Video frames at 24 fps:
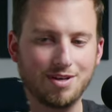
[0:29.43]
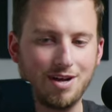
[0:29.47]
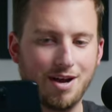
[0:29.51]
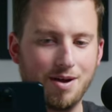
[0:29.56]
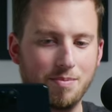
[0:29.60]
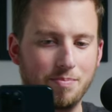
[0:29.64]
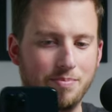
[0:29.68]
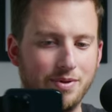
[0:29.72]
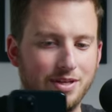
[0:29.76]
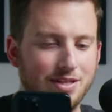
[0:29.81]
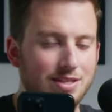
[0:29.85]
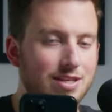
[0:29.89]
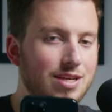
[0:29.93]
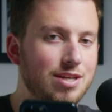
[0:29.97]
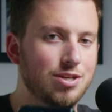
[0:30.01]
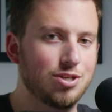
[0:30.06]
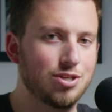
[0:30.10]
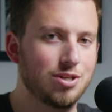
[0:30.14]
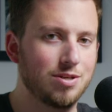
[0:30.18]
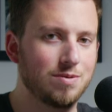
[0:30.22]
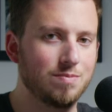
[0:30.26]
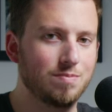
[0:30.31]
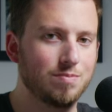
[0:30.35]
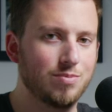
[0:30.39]

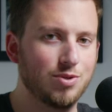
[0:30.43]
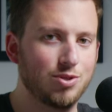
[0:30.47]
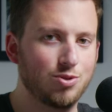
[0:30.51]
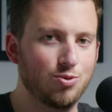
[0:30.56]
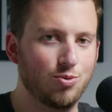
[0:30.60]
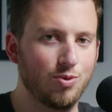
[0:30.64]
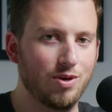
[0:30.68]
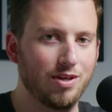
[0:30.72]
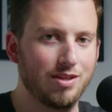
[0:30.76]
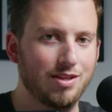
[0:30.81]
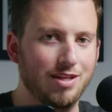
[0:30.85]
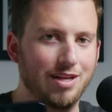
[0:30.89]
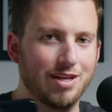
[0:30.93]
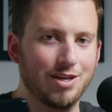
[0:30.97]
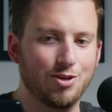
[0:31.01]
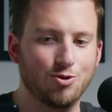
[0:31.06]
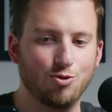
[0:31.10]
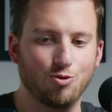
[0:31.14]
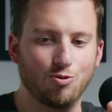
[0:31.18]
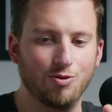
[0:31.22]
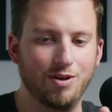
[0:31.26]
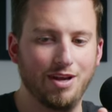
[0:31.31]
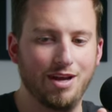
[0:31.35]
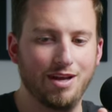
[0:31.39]
competition between like
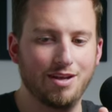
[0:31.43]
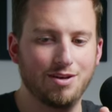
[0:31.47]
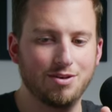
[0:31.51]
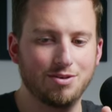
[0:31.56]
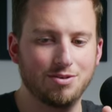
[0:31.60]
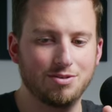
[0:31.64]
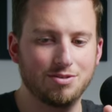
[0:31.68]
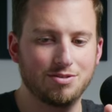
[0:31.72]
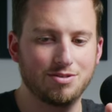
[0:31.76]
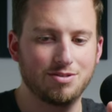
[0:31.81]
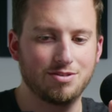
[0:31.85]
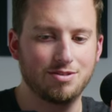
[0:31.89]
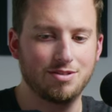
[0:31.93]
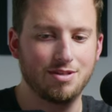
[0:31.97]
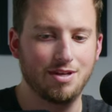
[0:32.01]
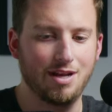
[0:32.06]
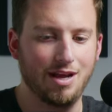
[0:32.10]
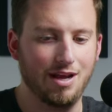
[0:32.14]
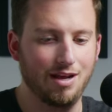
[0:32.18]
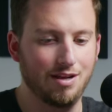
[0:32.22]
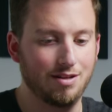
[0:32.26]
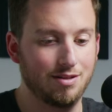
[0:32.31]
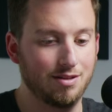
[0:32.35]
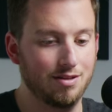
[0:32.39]
creators
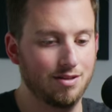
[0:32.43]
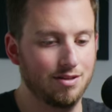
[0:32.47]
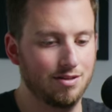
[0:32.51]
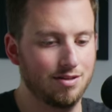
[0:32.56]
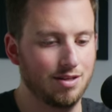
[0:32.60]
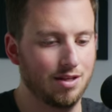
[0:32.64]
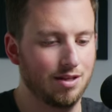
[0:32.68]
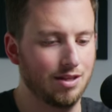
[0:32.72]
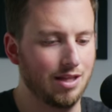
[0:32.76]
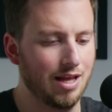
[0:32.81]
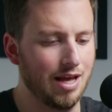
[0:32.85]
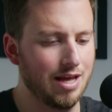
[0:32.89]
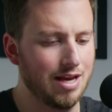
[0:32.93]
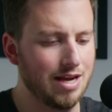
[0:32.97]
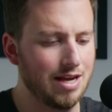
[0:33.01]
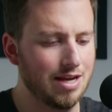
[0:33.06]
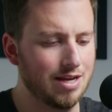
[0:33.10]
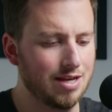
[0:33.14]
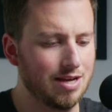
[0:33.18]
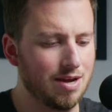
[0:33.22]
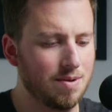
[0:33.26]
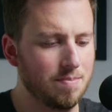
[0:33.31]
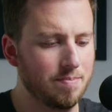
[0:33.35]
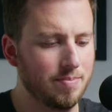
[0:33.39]
and the
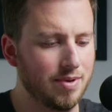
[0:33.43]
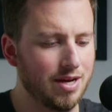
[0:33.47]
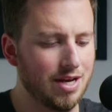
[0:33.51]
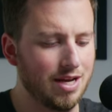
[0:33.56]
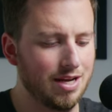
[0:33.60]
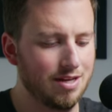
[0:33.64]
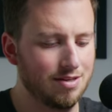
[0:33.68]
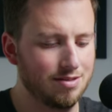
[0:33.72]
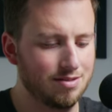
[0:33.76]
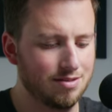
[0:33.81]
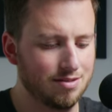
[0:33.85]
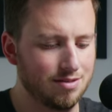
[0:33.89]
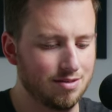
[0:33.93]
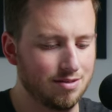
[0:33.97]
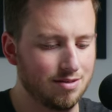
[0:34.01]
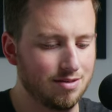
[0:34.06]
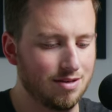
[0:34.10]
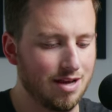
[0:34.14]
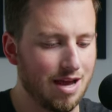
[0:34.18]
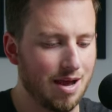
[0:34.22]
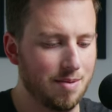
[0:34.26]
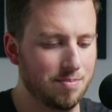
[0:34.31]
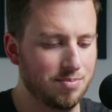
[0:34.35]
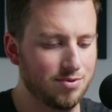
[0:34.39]
lighting companies,
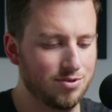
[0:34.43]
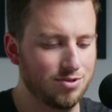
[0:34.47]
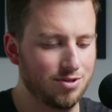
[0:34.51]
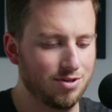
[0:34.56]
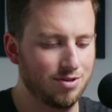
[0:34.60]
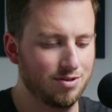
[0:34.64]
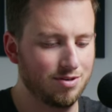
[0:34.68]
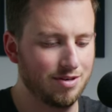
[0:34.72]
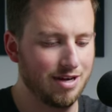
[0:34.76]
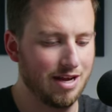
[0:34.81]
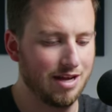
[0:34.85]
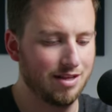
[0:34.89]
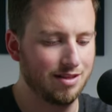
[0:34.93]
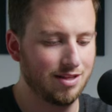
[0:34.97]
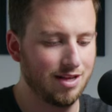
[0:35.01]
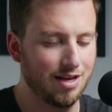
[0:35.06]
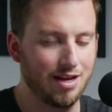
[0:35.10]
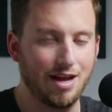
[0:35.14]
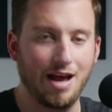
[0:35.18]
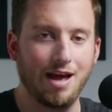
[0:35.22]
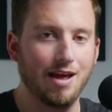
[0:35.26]
Aputure, Nanlite.